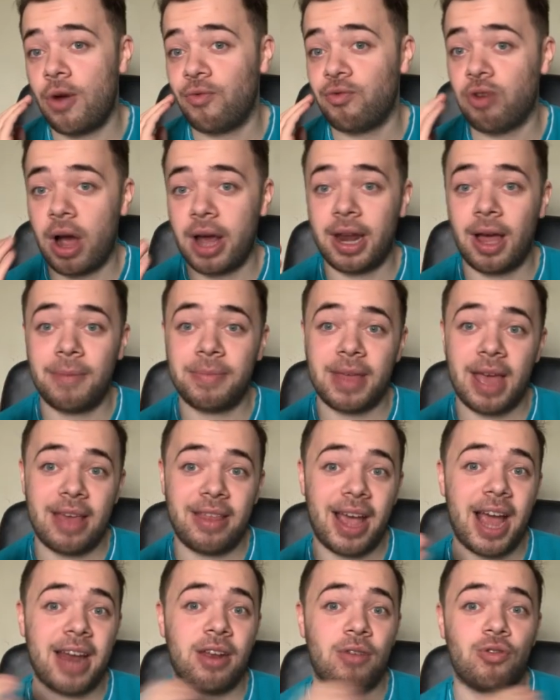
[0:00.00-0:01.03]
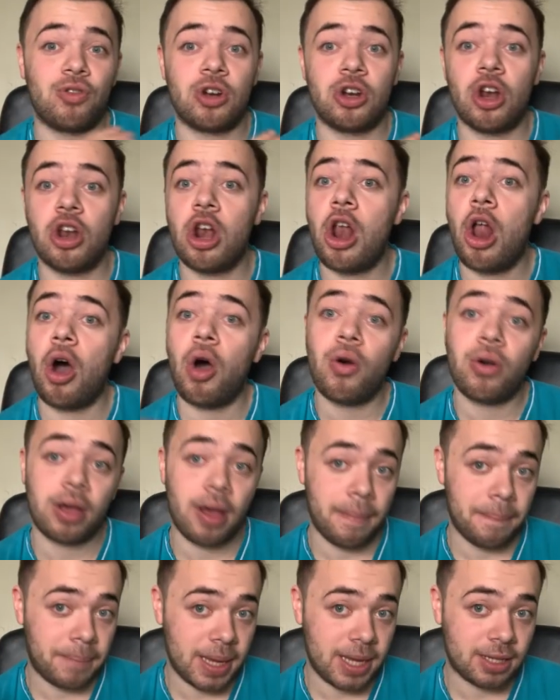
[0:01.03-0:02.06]
right up there. They had a long
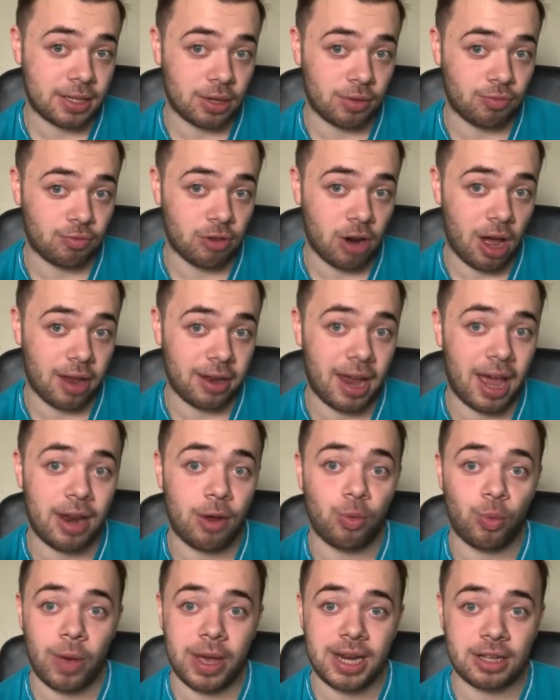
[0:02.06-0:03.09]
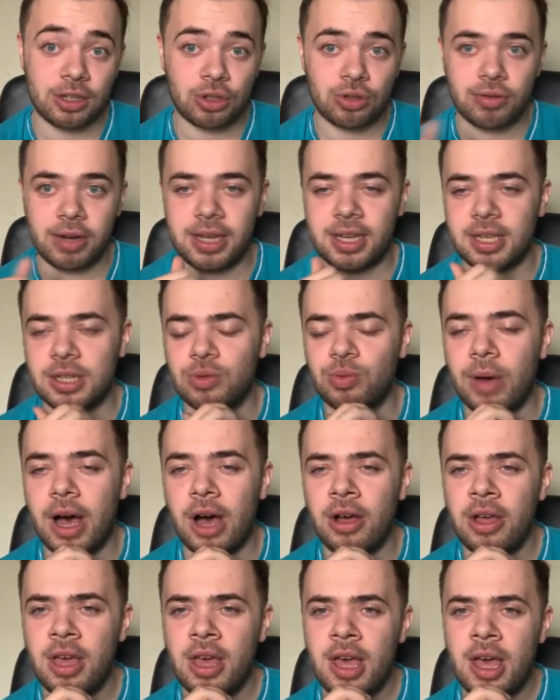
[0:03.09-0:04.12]
unbeaten run and a winning streak as
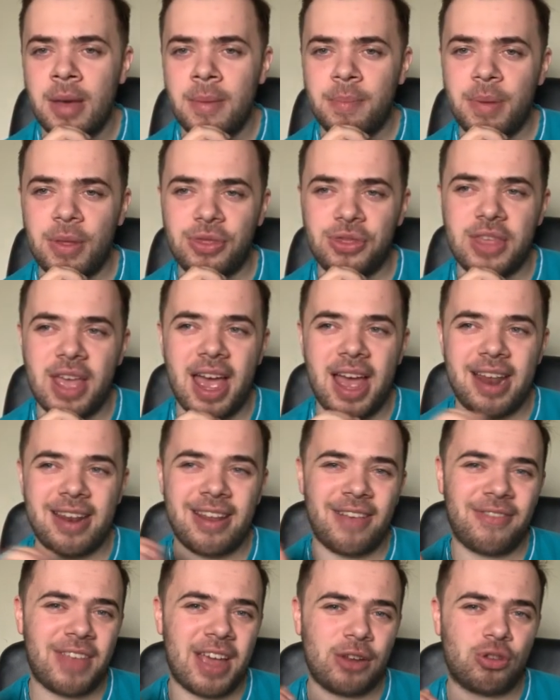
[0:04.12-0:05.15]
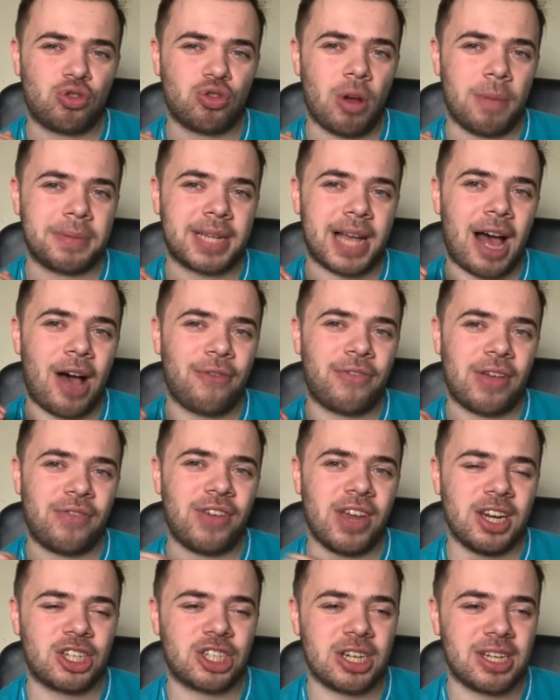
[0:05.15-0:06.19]
well. But then they dropped out. They
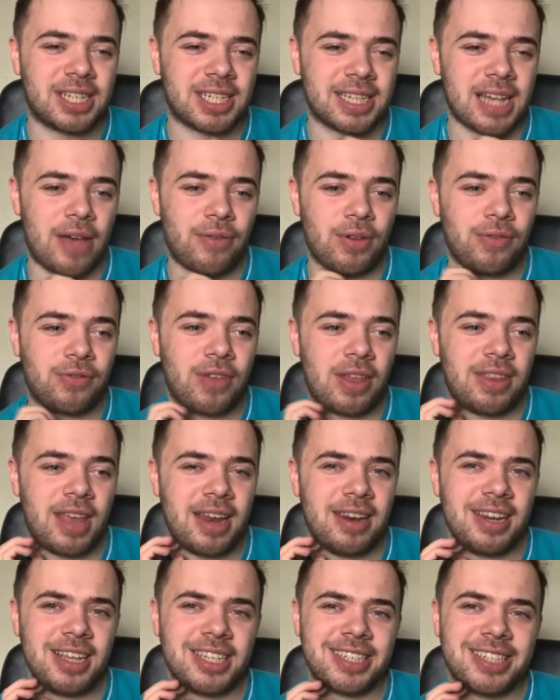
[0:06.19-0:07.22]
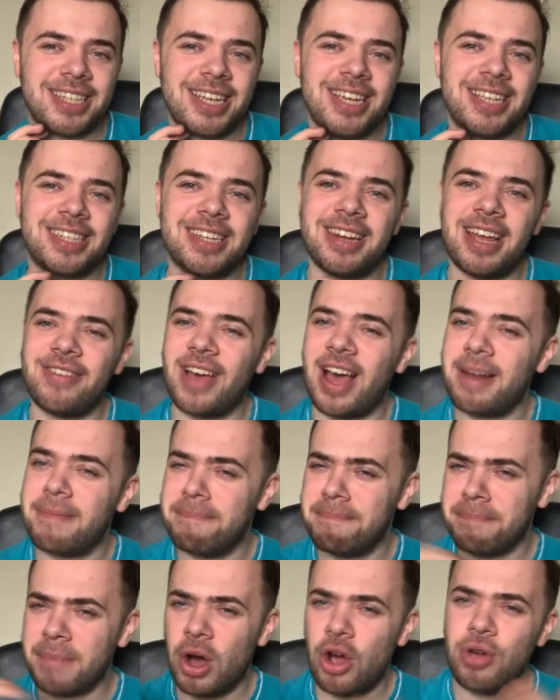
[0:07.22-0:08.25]
finished in 7th. And then this season they've had
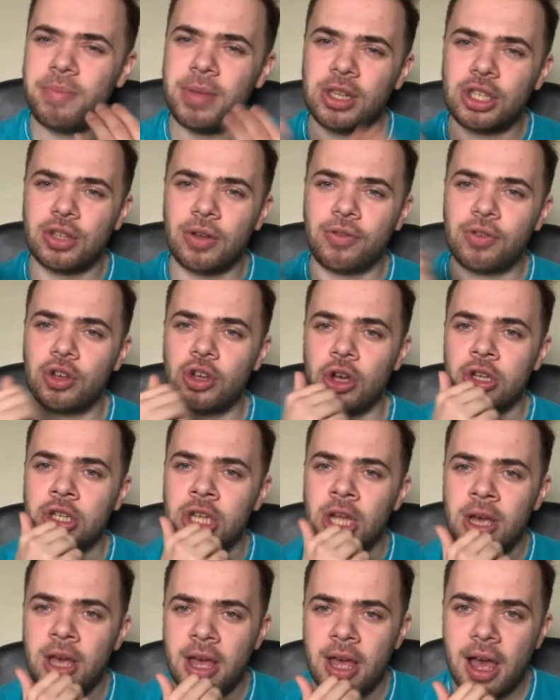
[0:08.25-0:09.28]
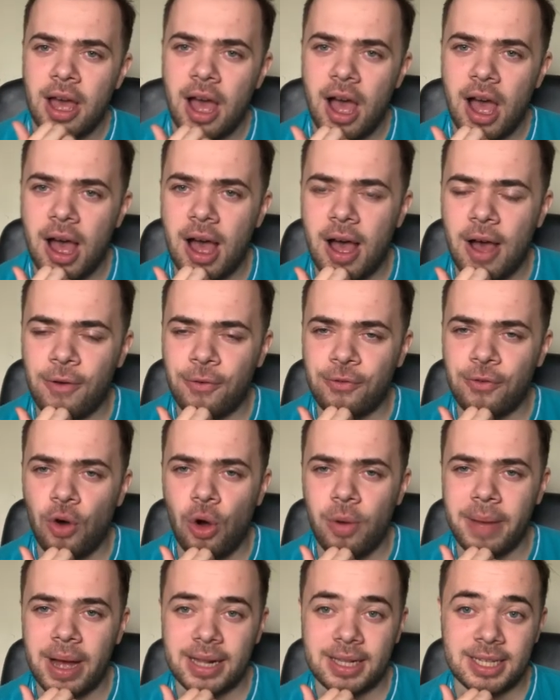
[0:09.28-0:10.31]
moments of good
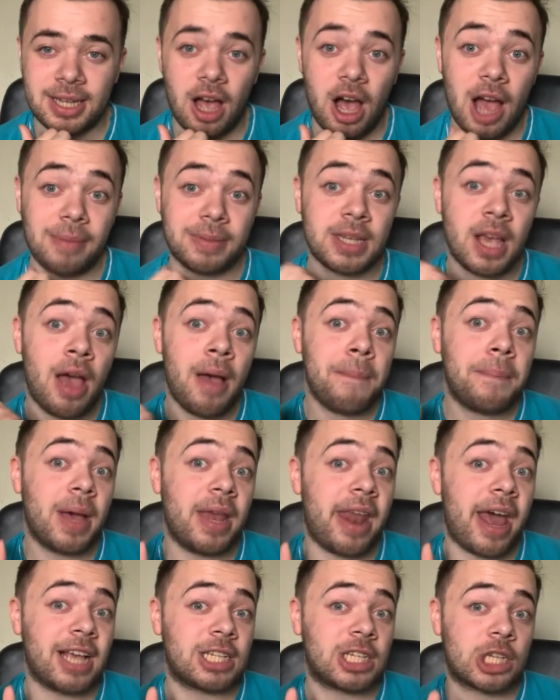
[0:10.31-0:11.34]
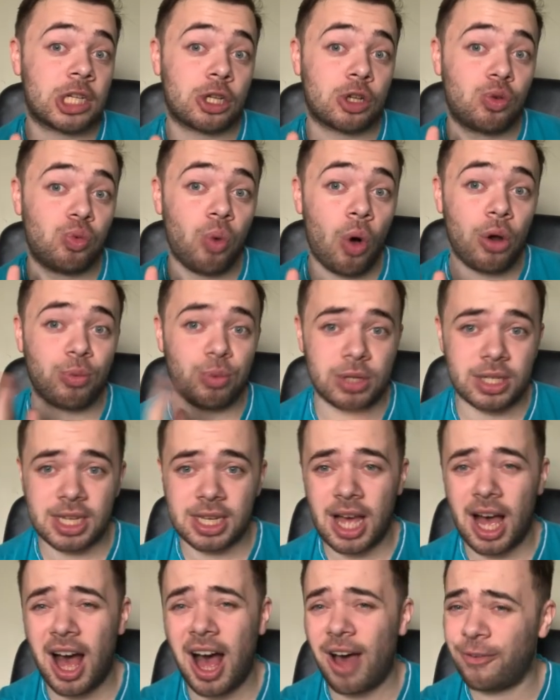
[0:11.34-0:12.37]
form at times, but their squad was
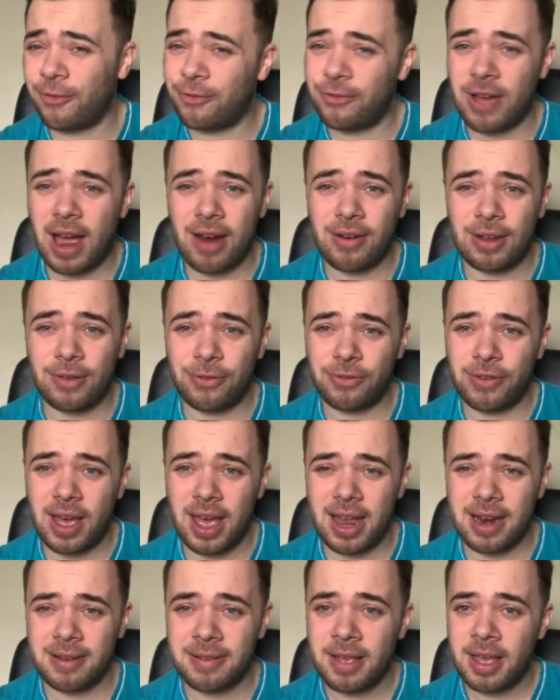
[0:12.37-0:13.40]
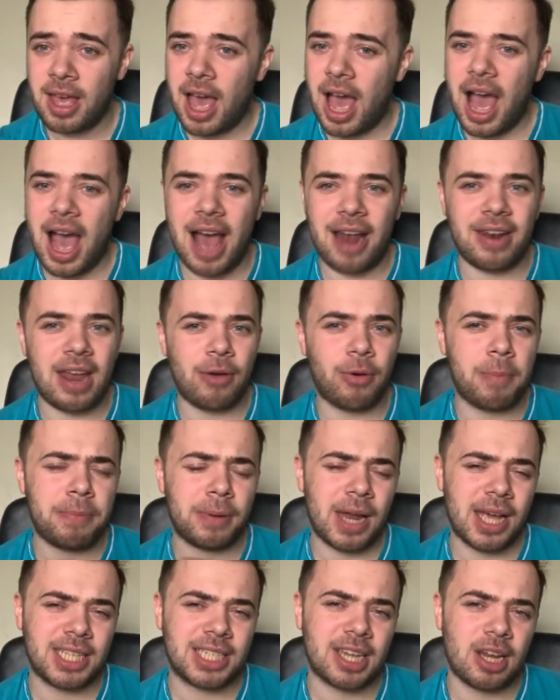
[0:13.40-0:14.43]
cut very thin. And they were
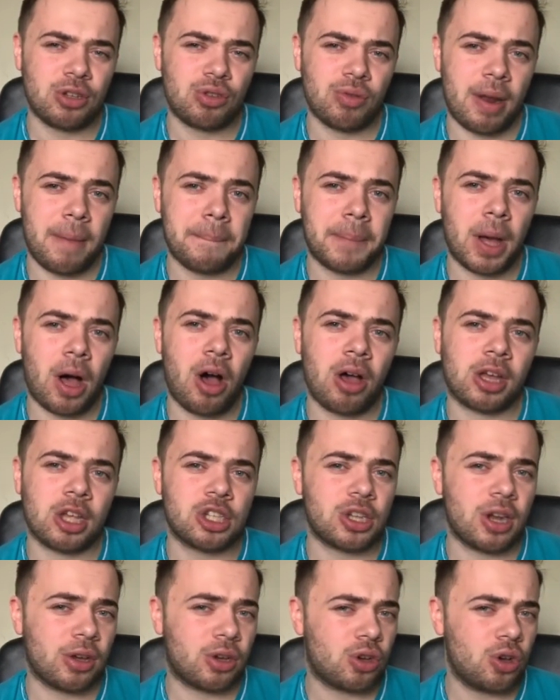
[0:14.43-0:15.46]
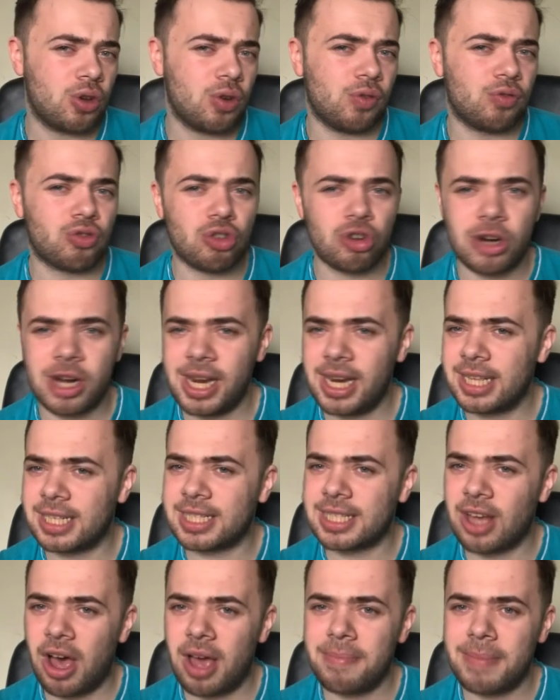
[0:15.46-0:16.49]
placed under an embargo, so they couldn't really
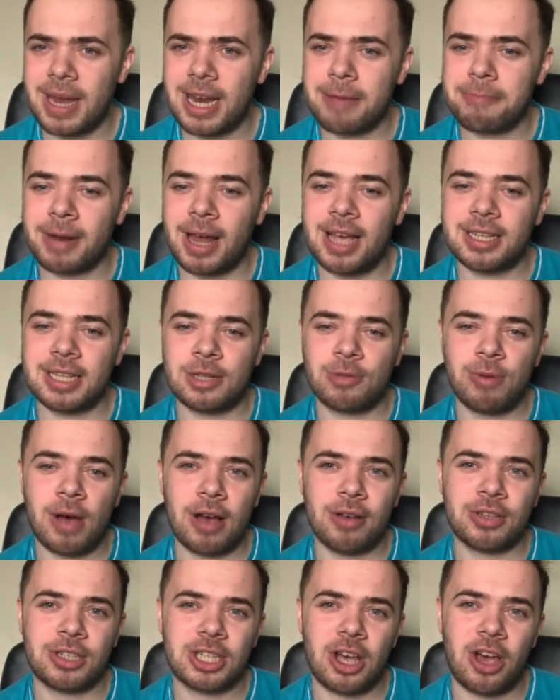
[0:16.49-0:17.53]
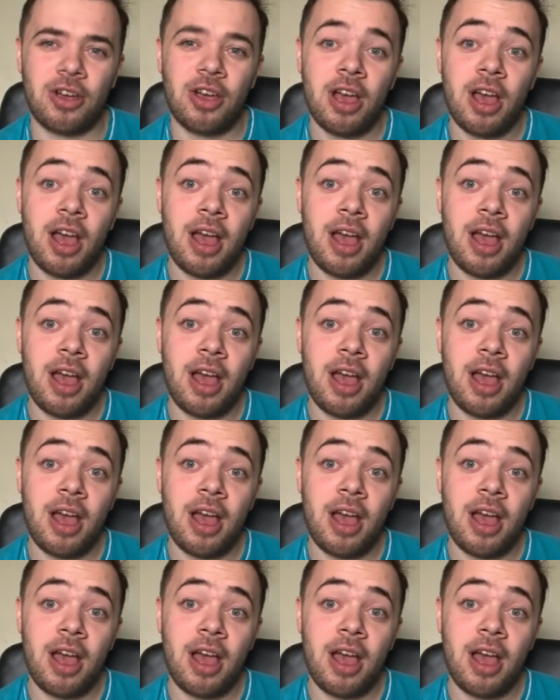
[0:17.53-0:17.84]
sign many players as well. So